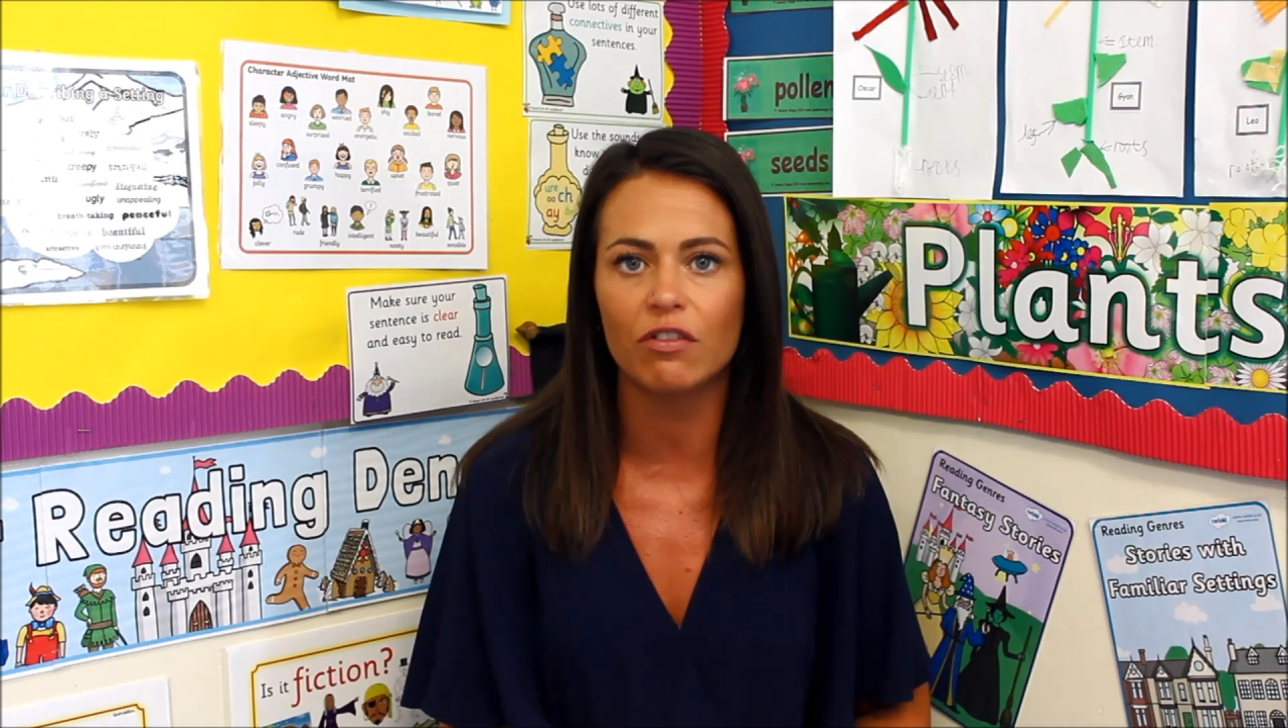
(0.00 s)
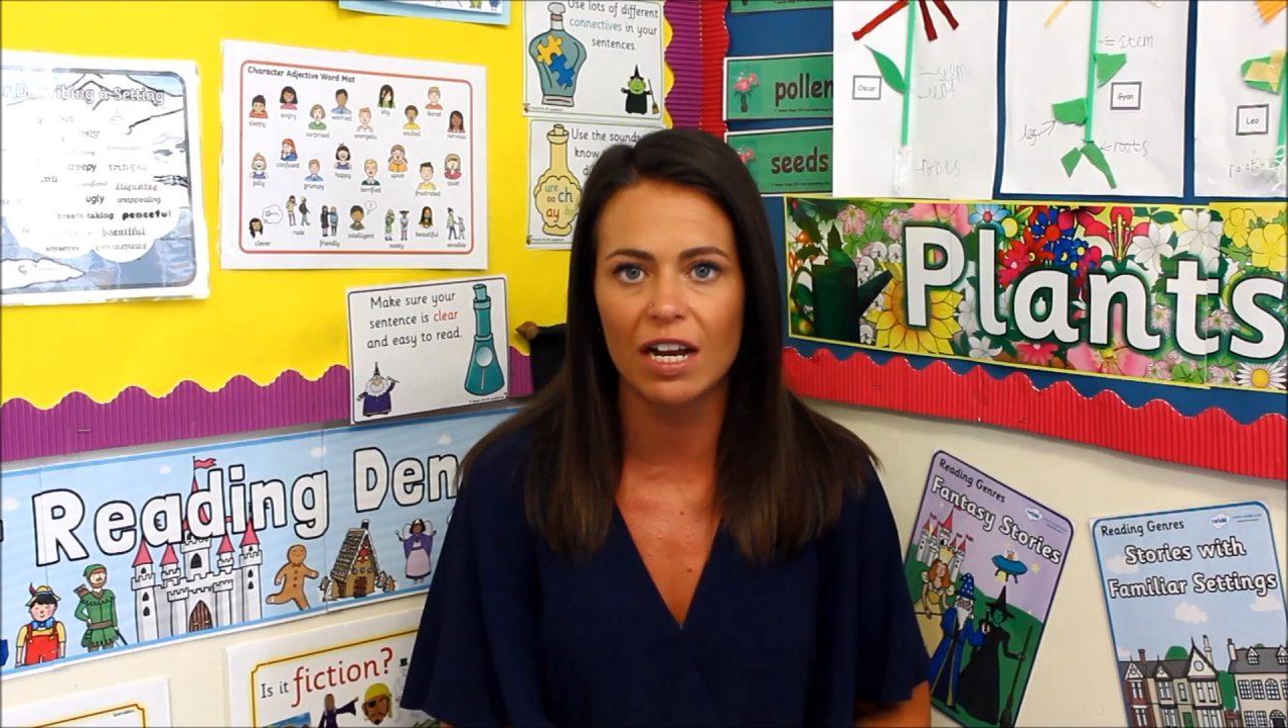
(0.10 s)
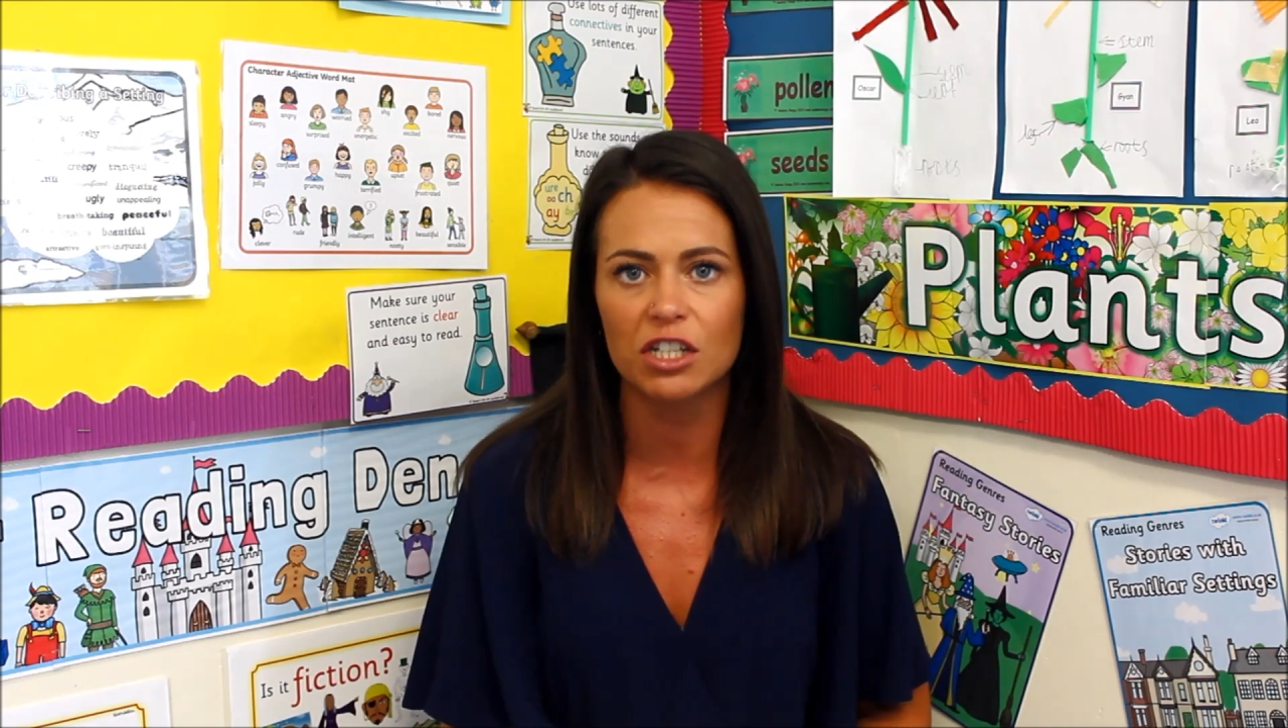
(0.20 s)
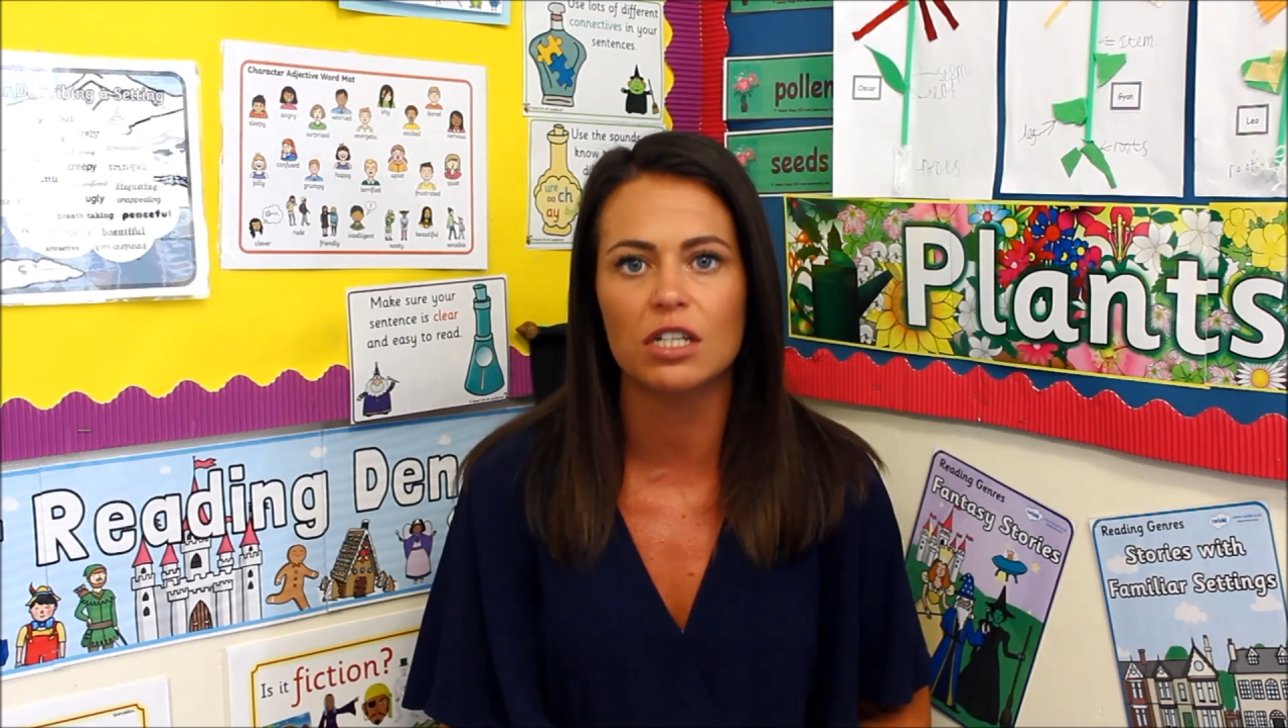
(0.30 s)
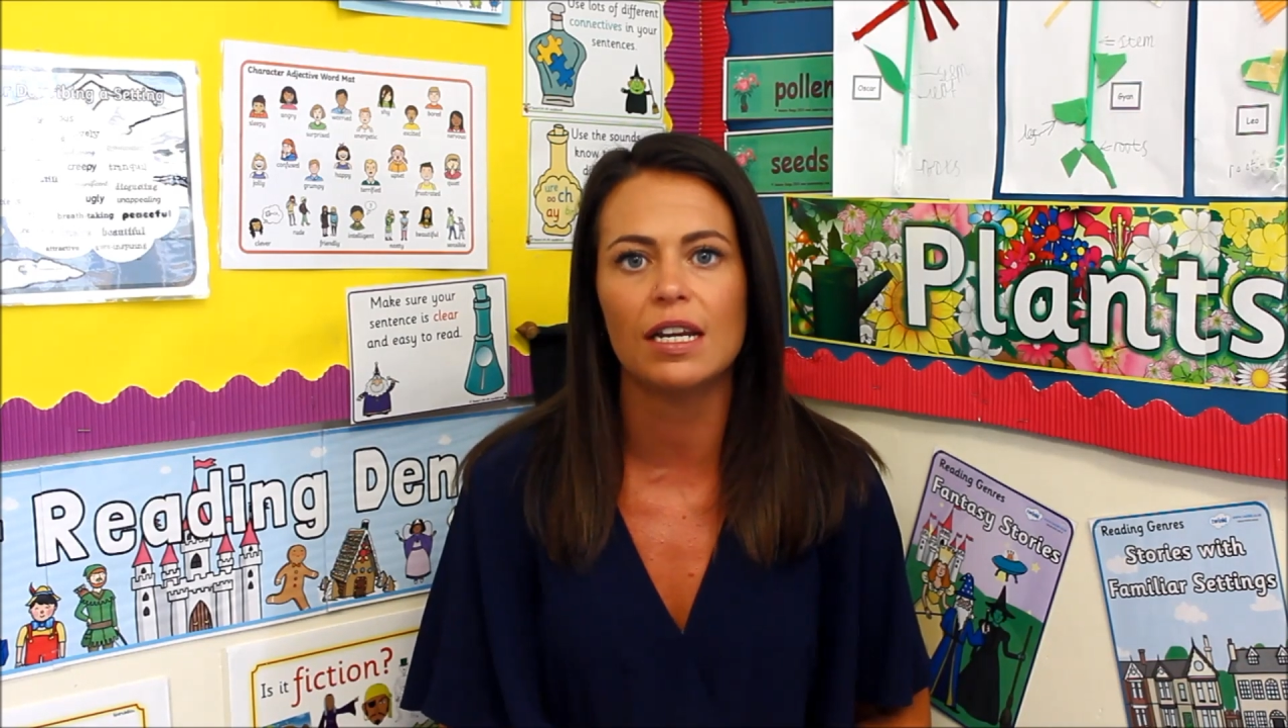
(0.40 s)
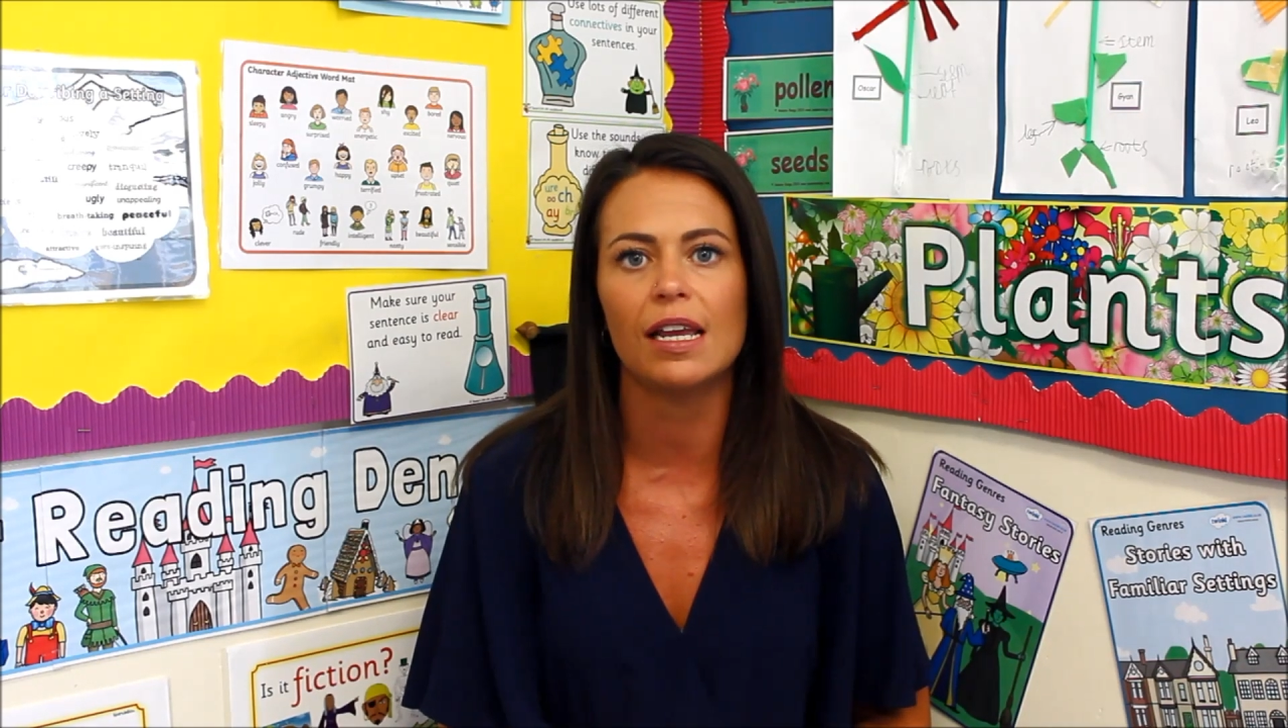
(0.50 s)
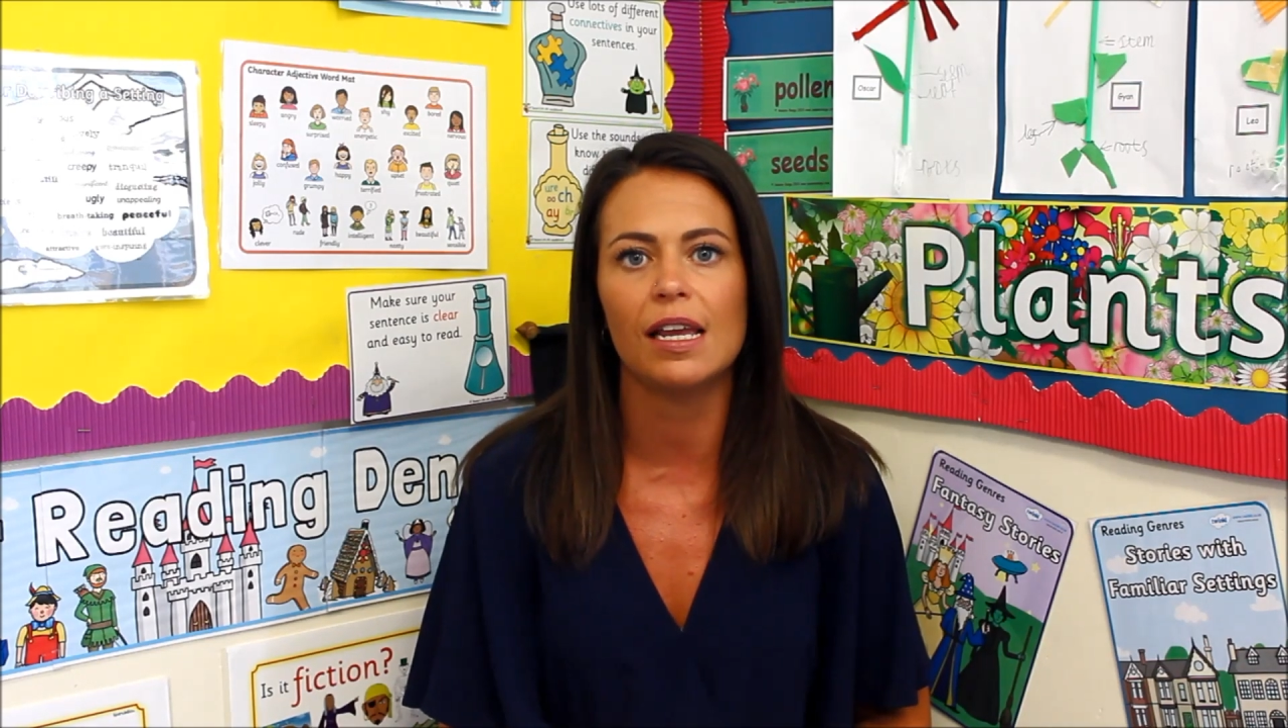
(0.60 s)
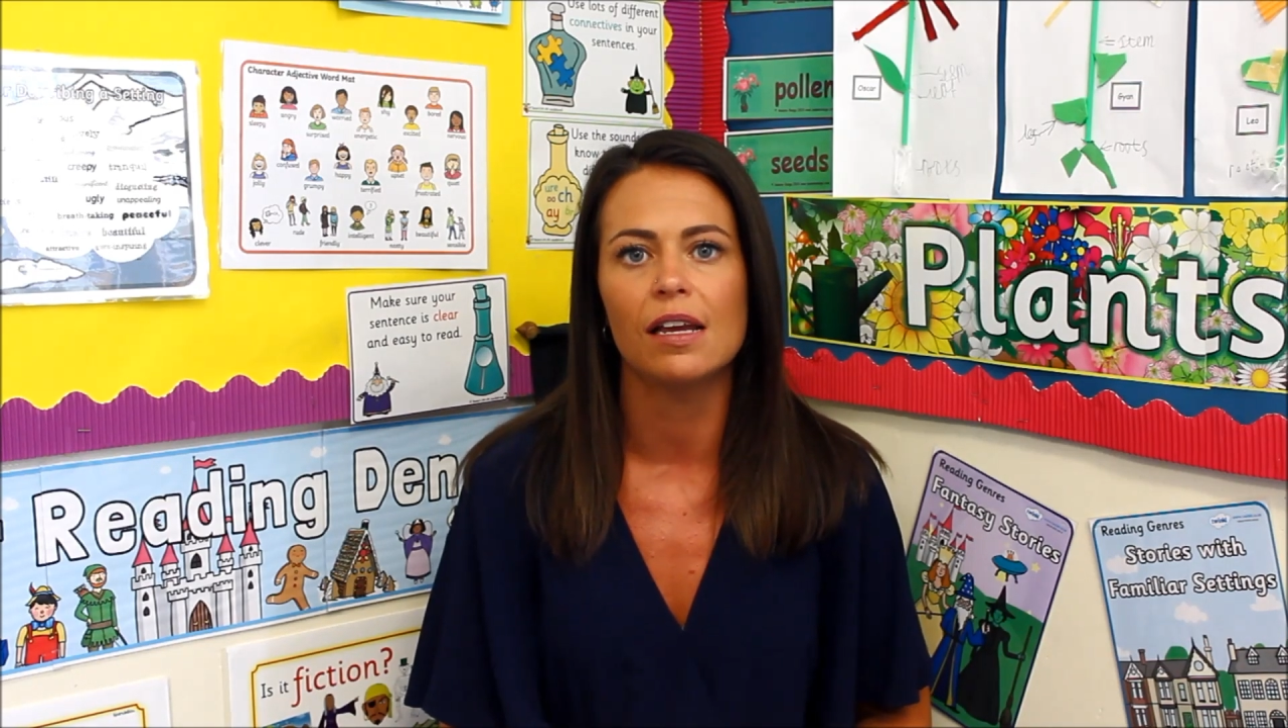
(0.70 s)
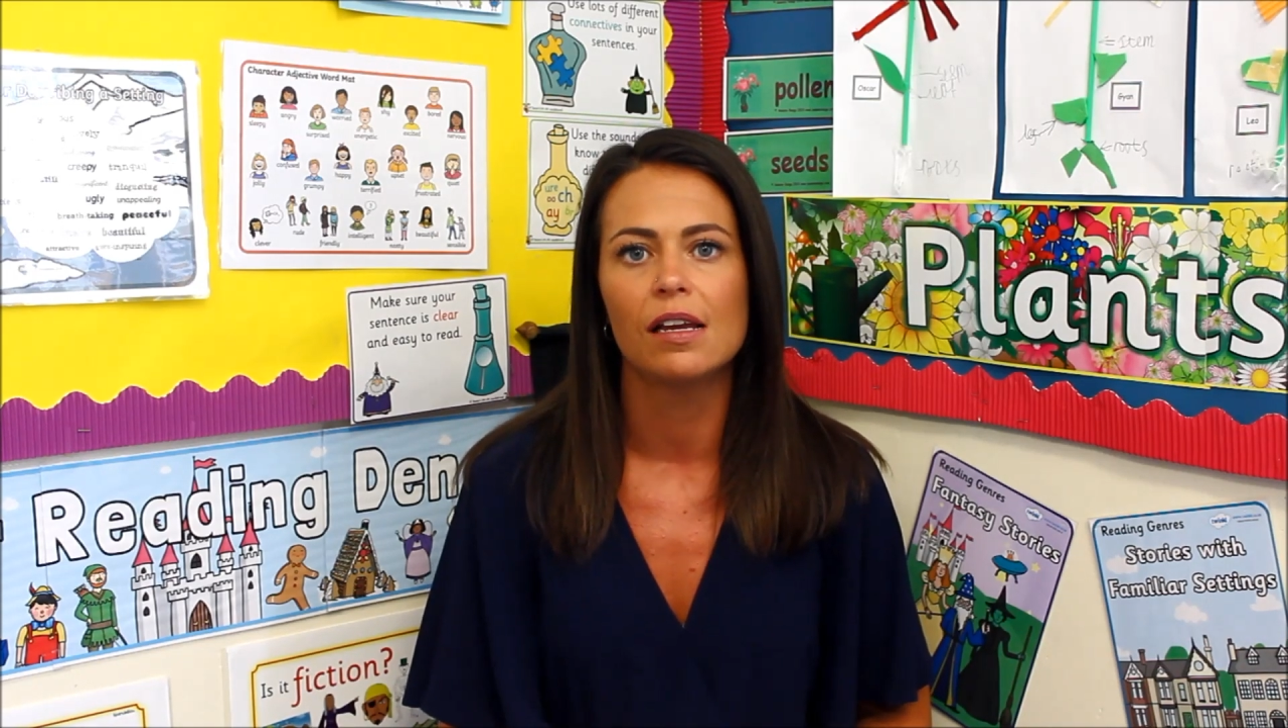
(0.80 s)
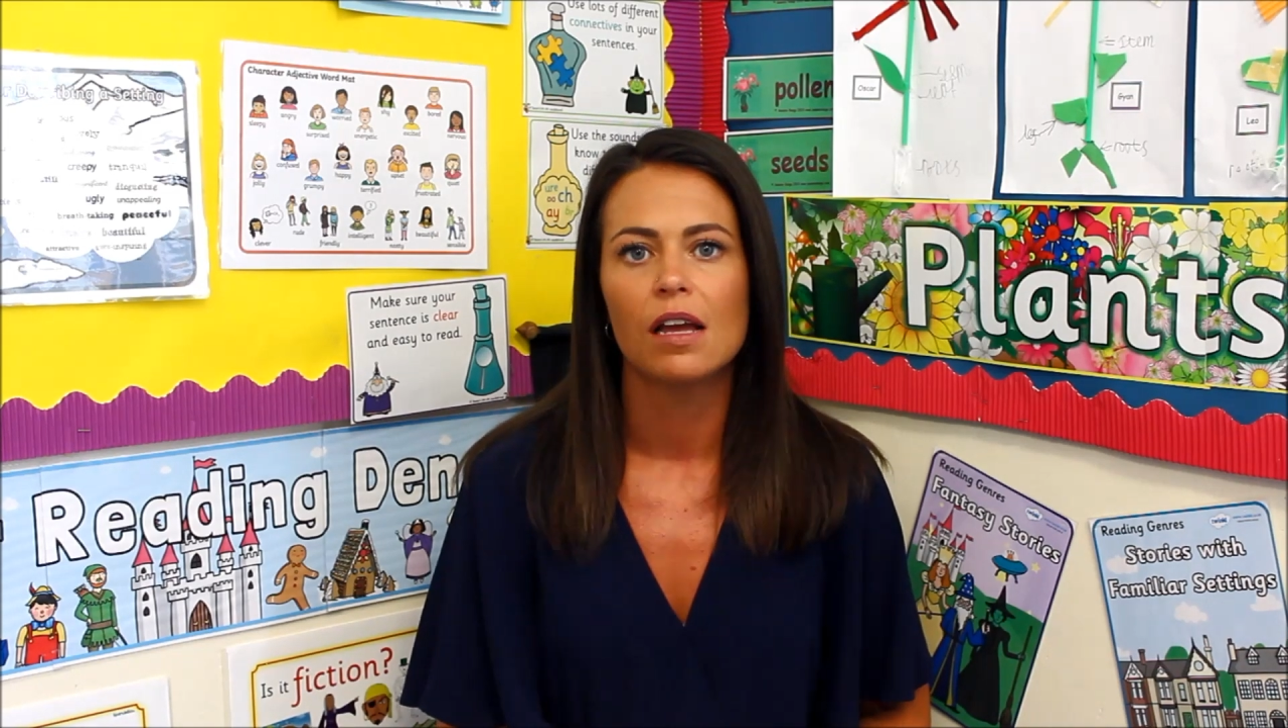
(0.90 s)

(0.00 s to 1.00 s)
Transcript: gradually.